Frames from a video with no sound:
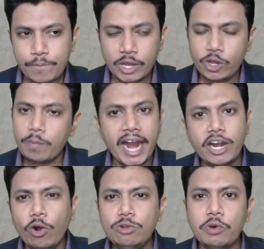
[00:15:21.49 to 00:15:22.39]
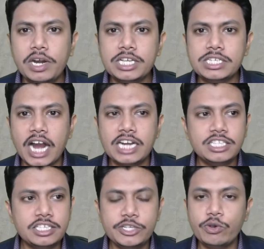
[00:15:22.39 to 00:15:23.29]
Your mind also understands
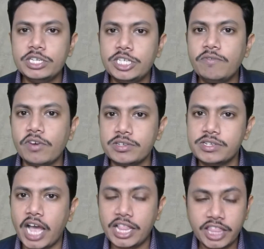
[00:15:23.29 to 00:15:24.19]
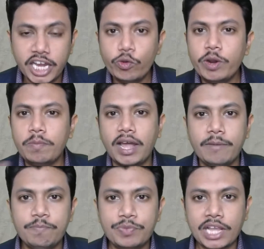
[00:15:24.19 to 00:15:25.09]
the situation first and then you reply.